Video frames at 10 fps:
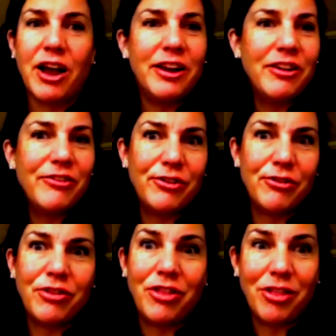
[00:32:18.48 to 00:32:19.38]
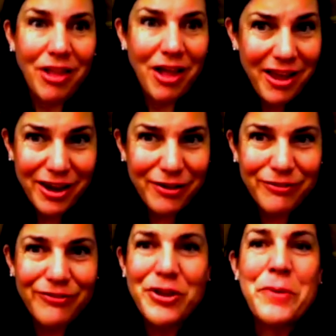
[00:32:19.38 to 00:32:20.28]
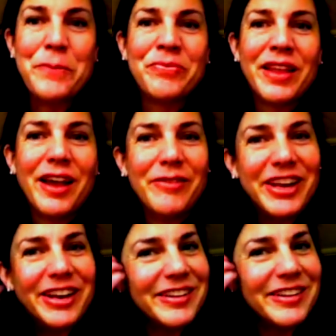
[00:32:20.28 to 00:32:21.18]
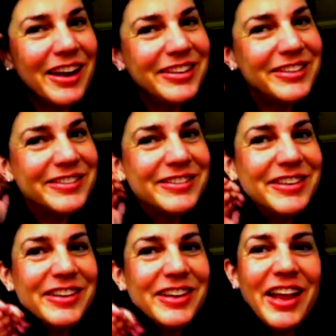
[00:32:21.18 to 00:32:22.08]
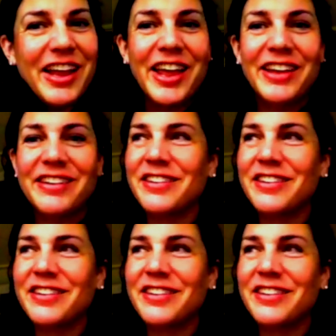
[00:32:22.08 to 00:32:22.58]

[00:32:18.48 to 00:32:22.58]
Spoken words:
of your life. I mean, I can't,